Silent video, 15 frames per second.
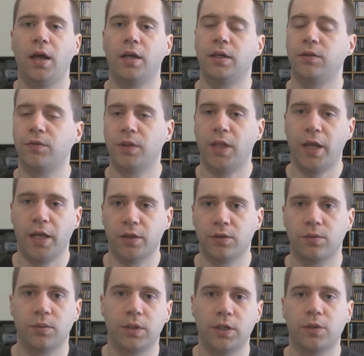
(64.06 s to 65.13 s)
even last
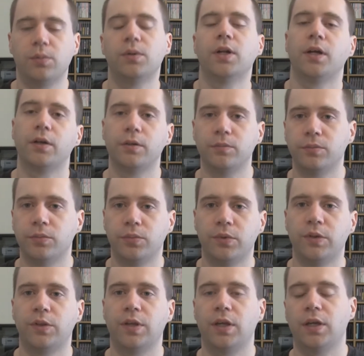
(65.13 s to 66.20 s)
week when I
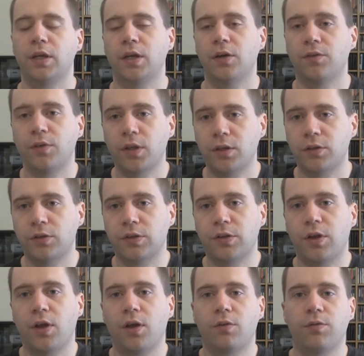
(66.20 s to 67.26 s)
was taking care of other
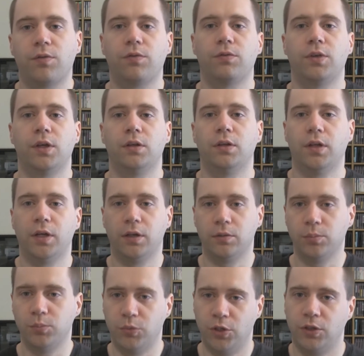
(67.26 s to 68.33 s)
stuff, that like
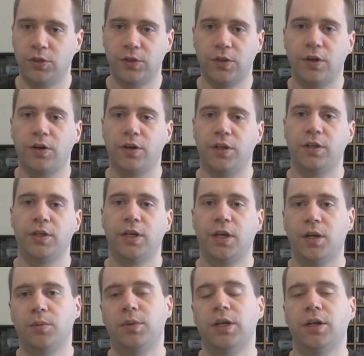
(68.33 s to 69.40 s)
I'm gonna start on the
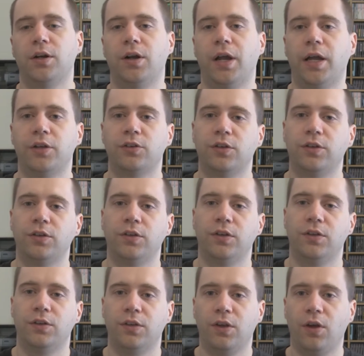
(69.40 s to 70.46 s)
enemy interactions.
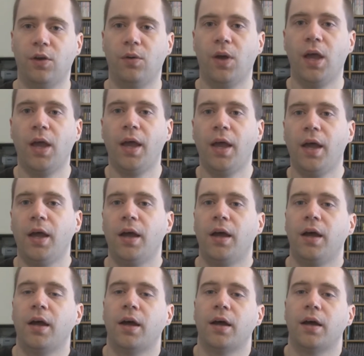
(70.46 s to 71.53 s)
And so
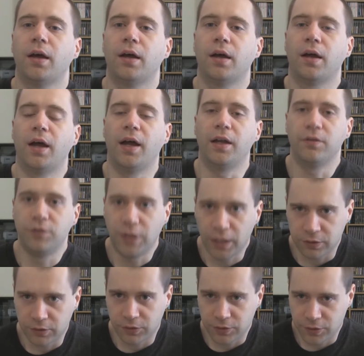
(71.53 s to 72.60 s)
I have
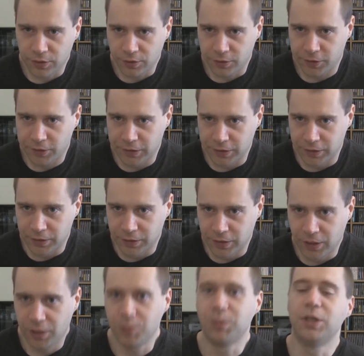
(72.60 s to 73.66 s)
yet to start on the
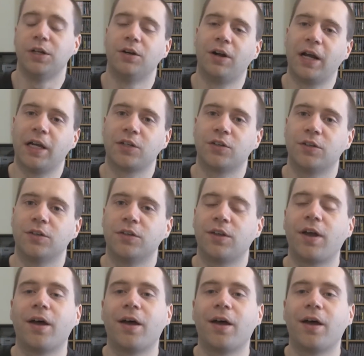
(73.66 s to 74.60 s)
enemy interactions.